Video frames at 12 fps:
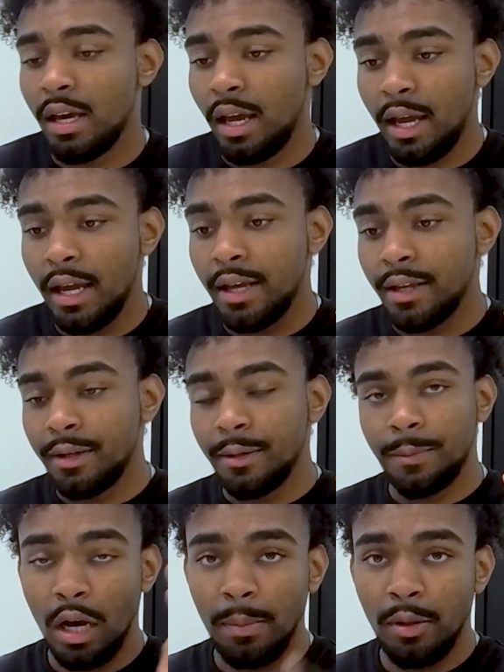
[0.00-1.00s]
And
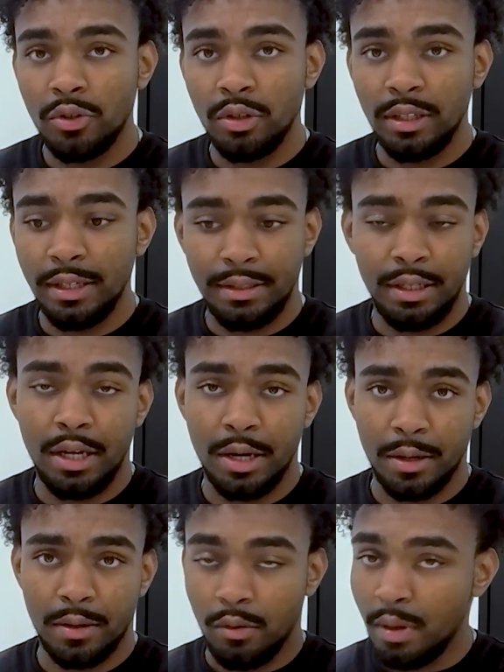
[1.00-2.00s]
upload your leads to
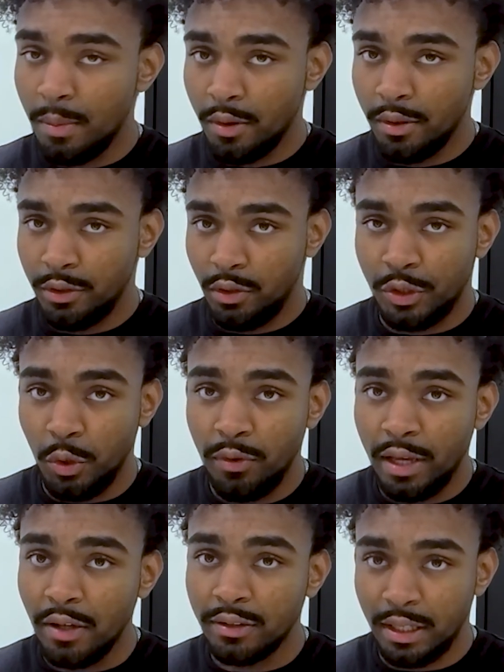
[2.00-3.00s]
here. Remember,
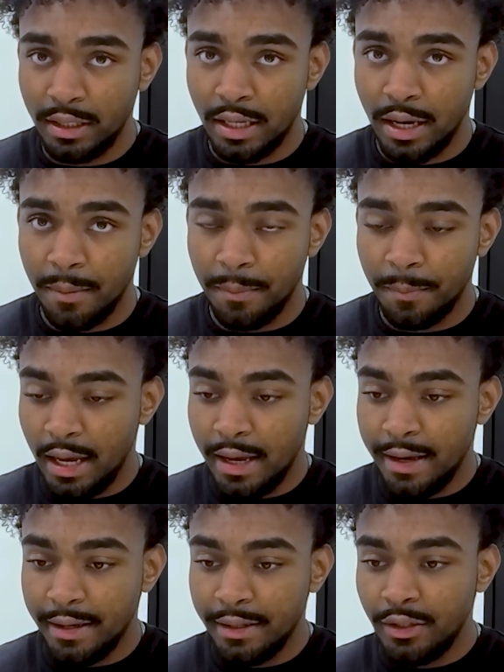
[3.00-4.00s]
2,000 at a time,
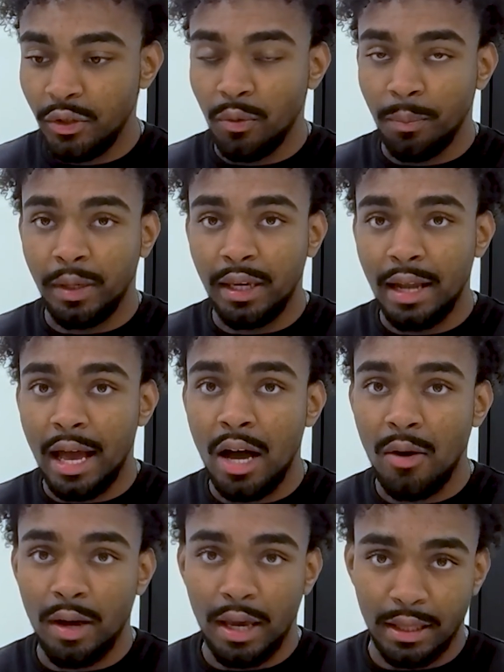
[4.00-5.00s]
and you get
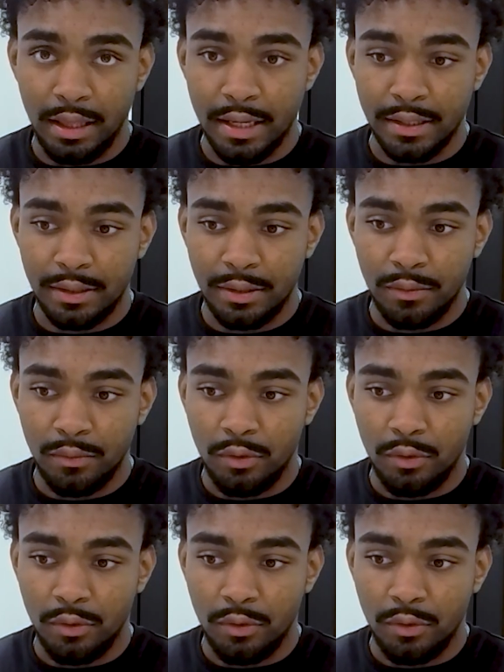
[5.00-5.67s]
out a list.